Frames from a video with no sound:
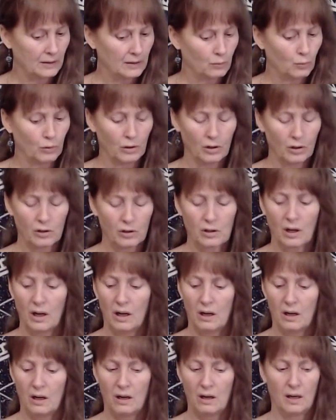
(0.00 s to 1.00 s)
work
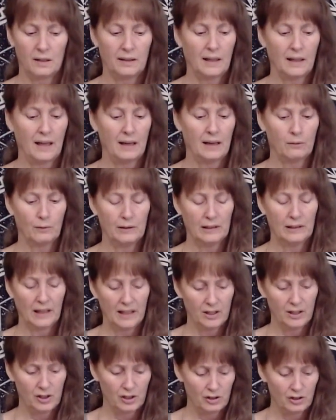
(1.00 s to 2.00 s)
on a
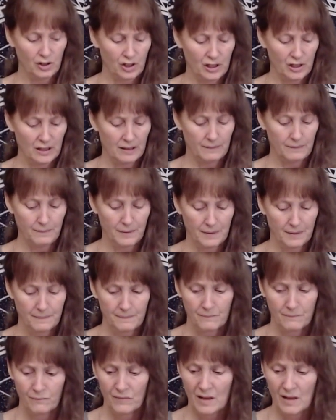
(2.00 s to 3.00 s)
relationship
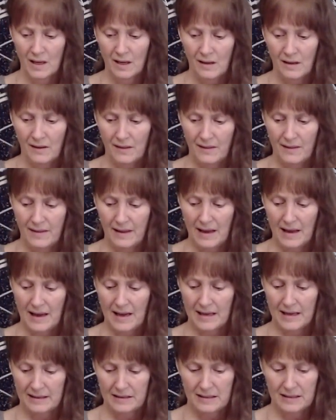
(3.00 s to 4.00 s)

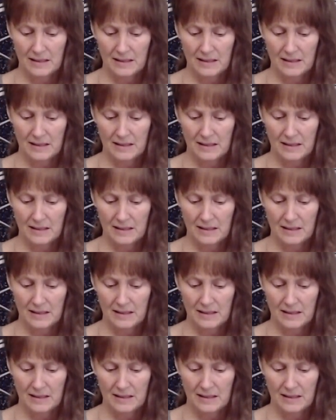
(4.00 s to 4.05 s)
that